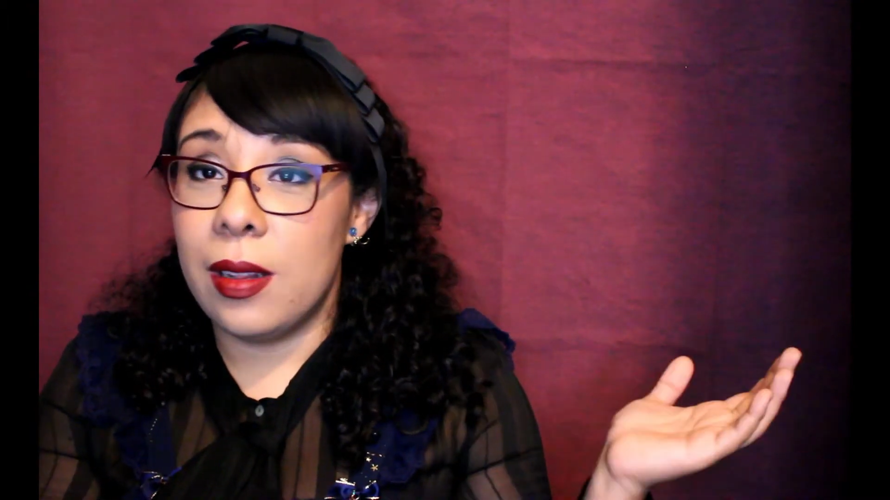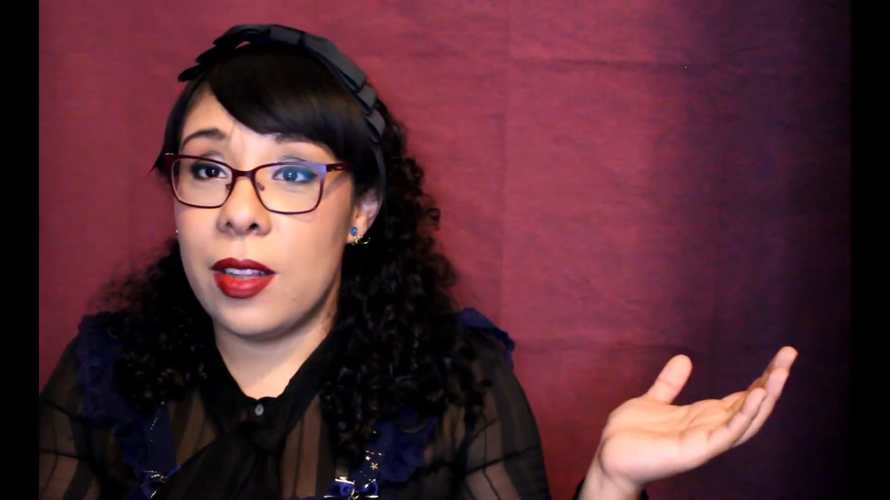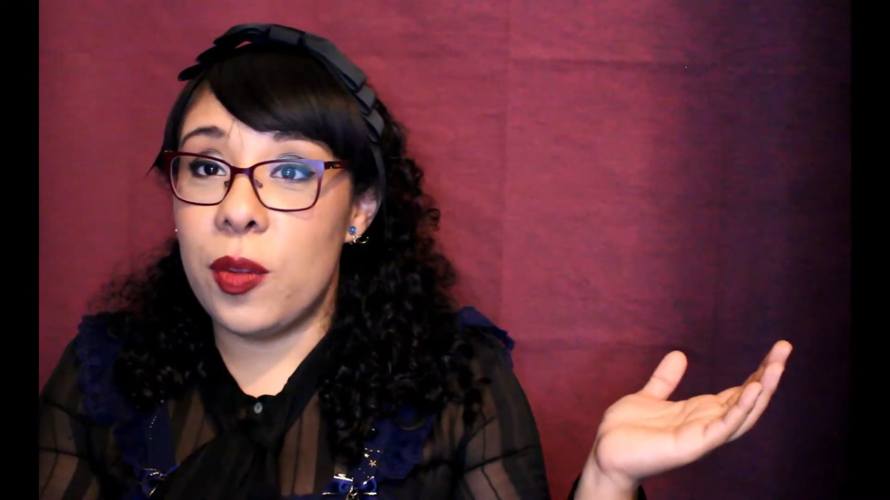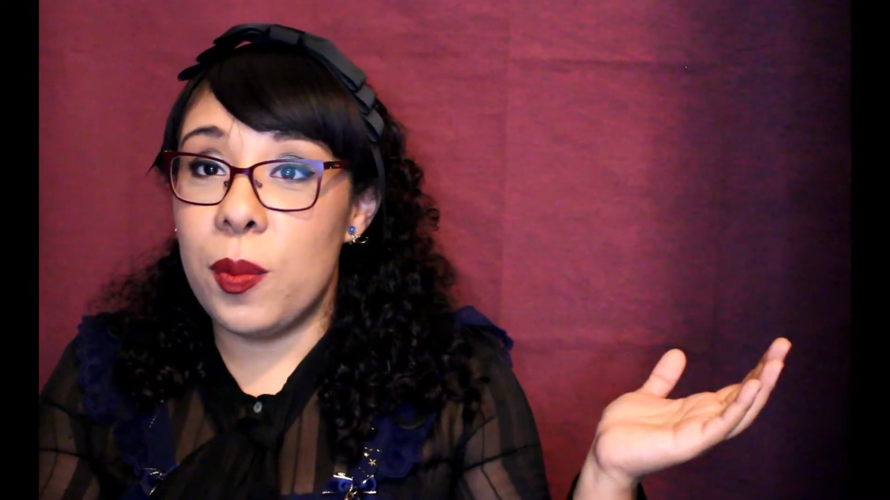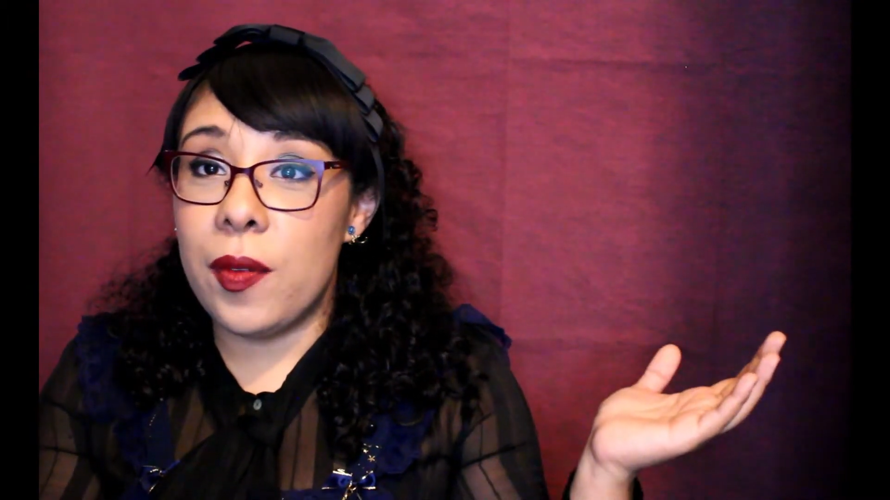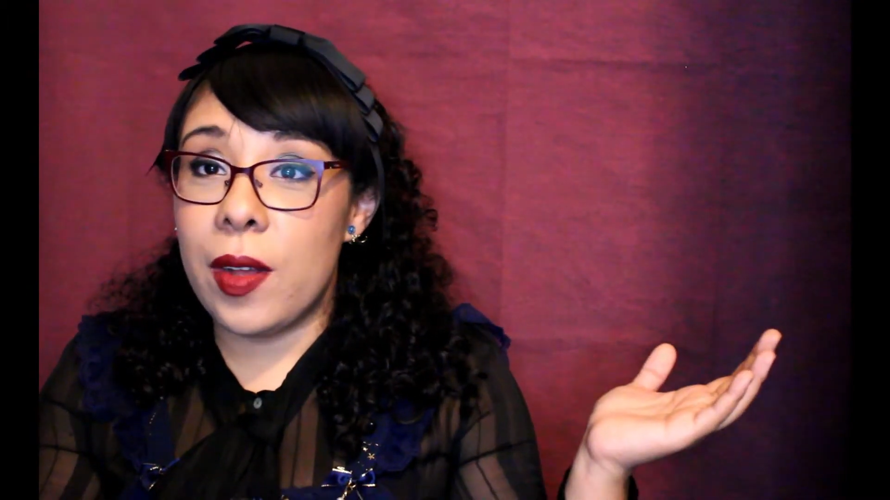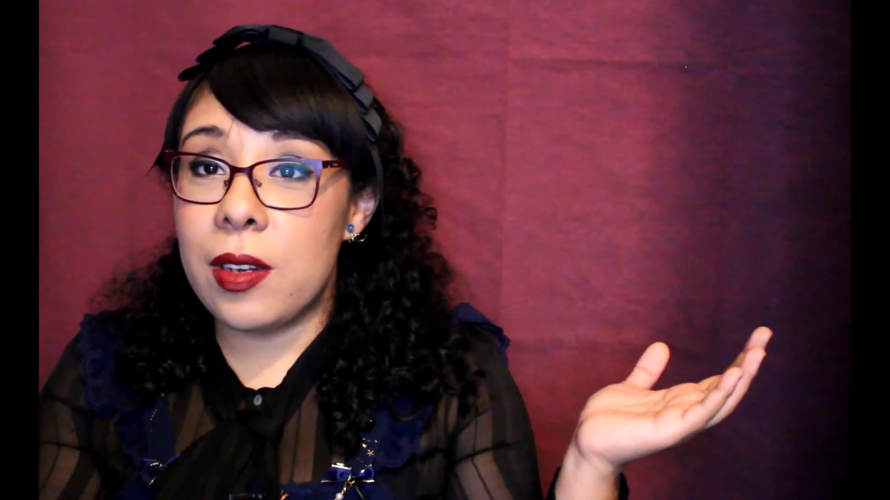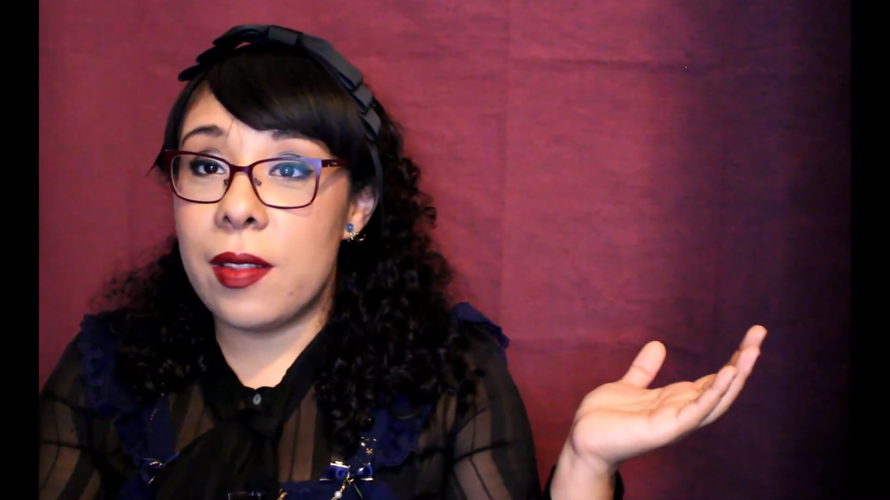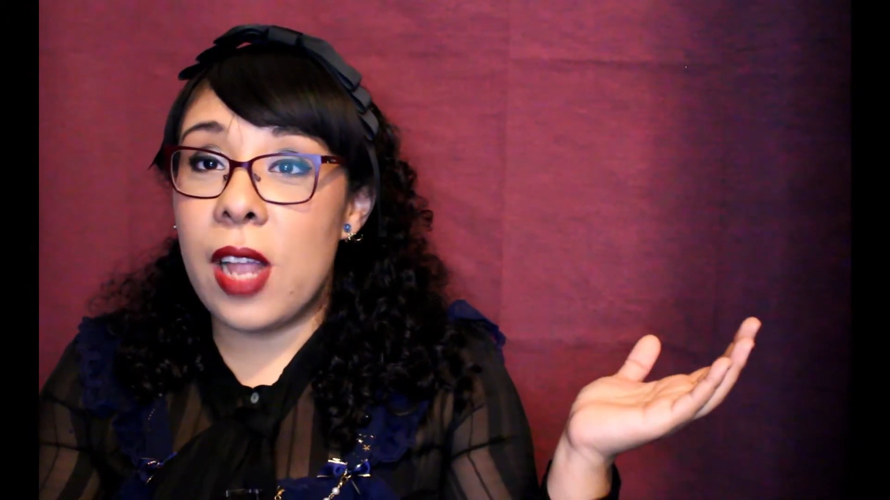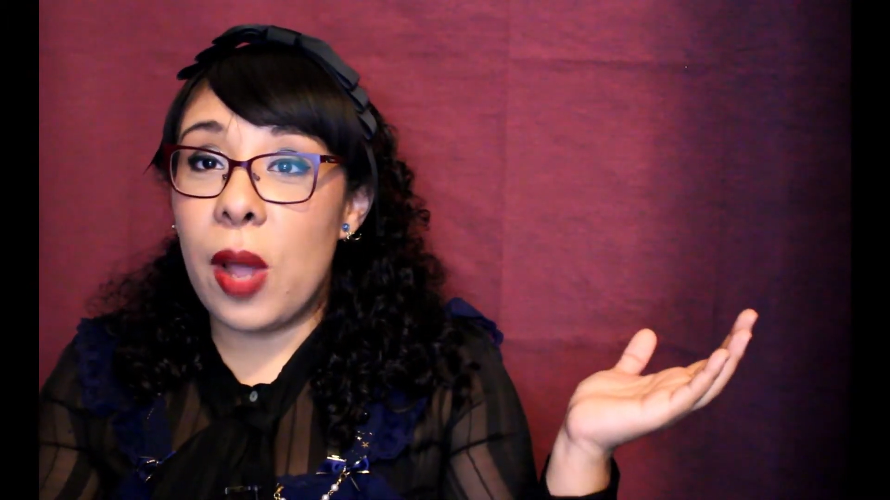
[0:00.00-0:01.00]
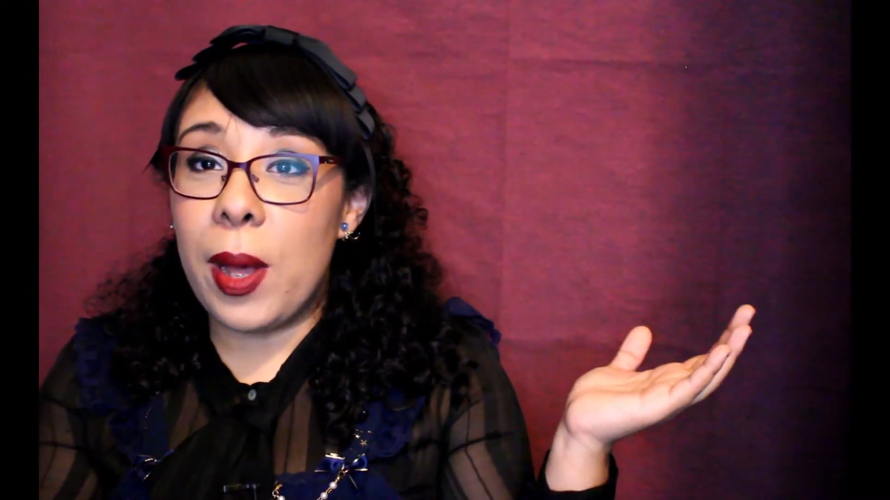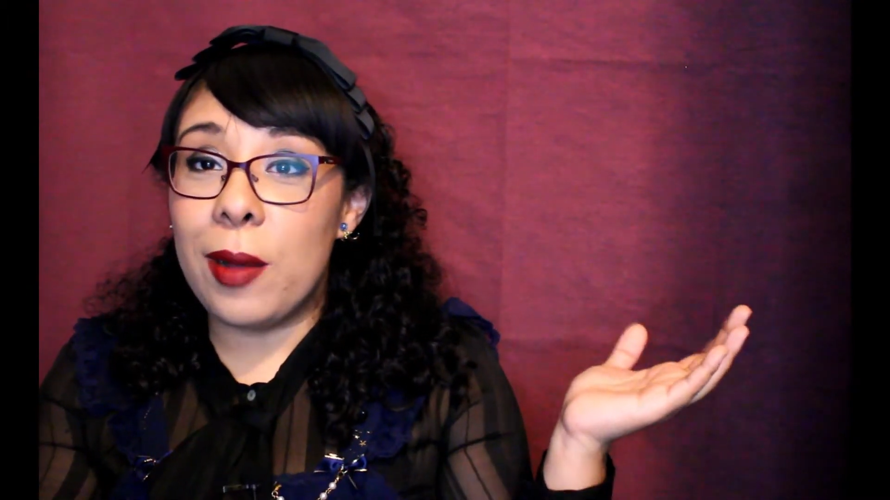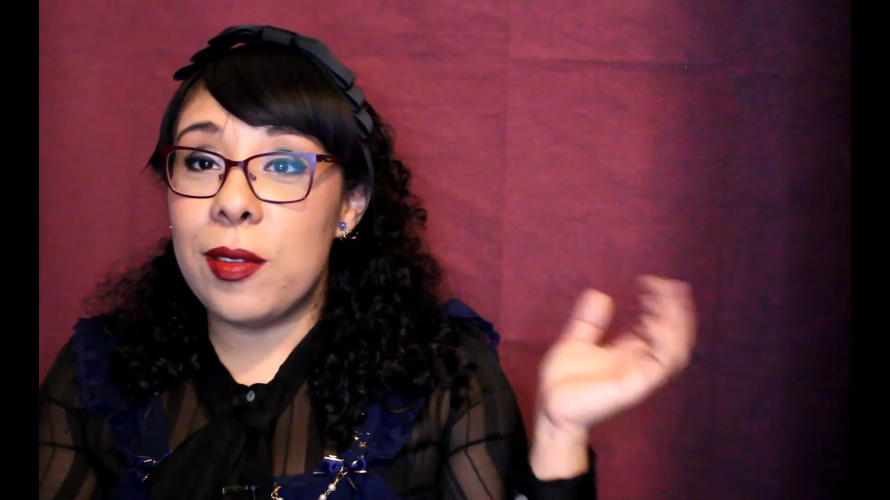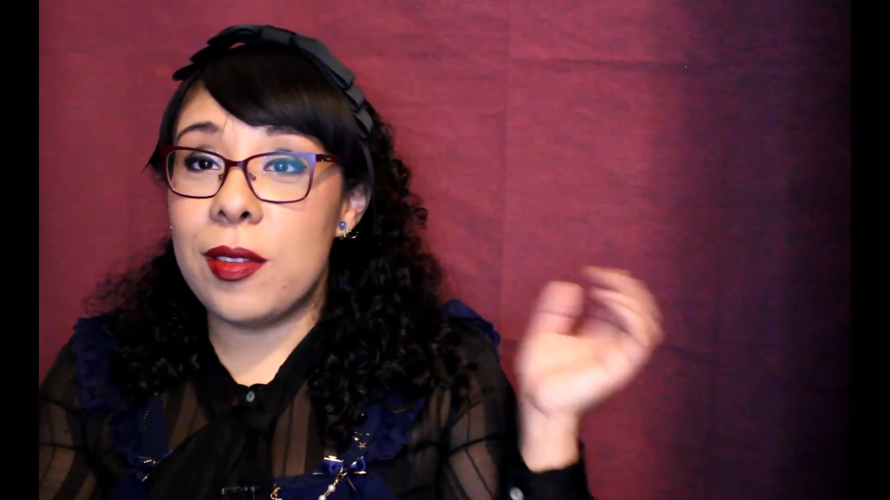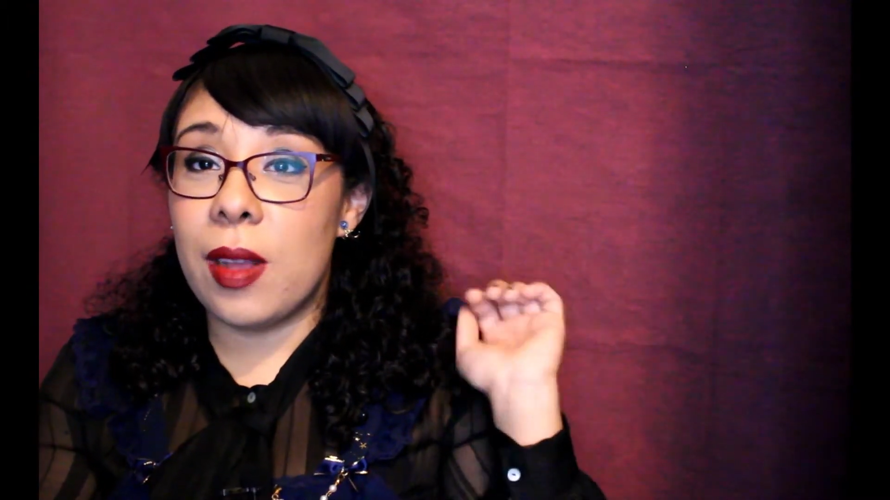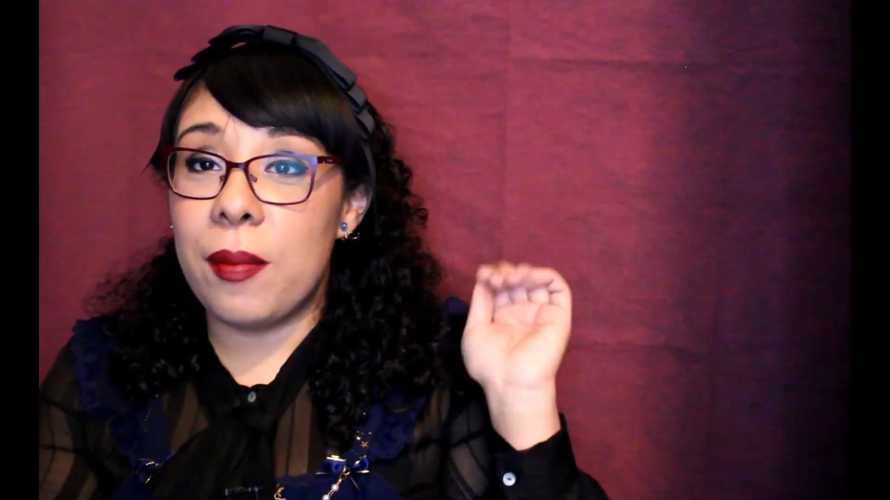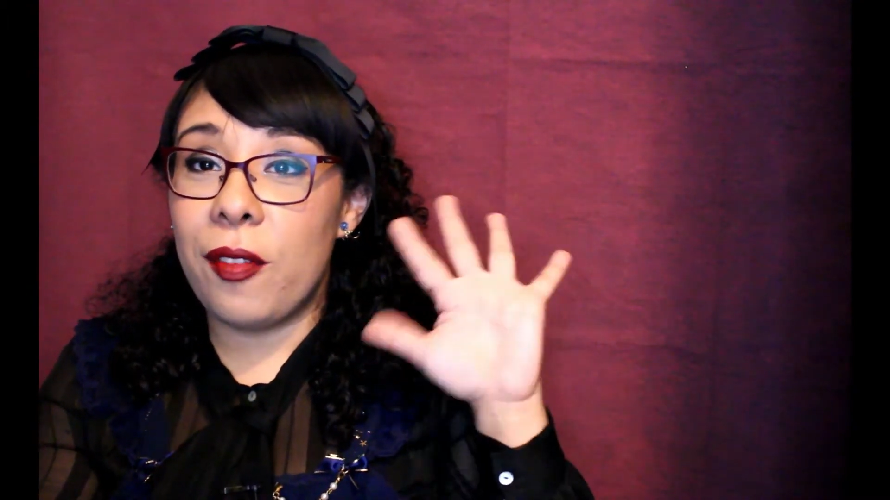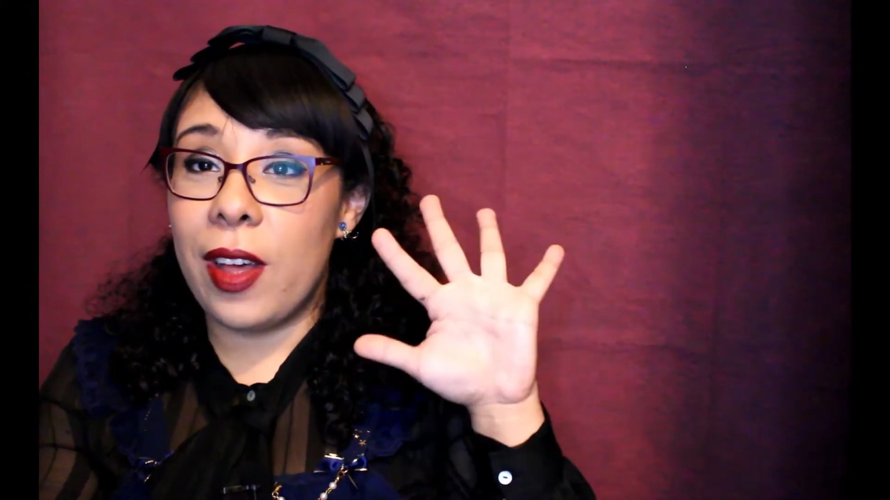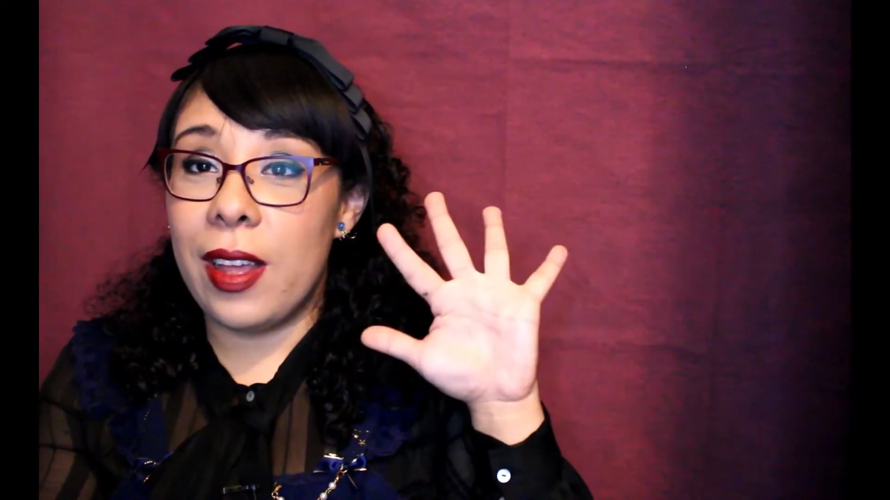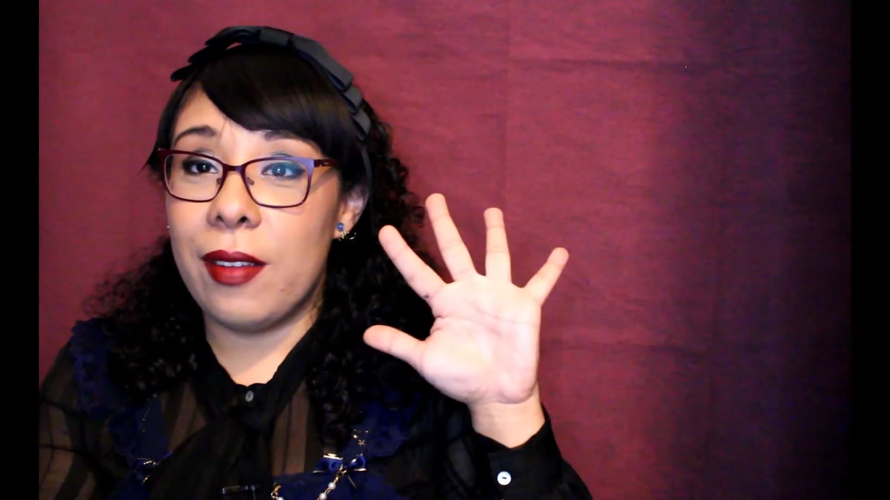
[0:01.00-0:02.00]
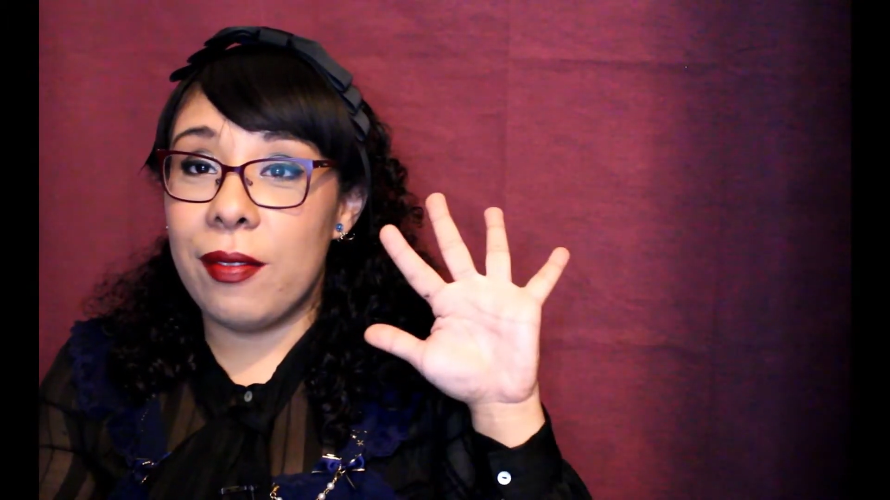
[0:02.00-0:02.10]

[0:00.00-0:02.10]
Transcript: Let's move on to the Taobao Top 5.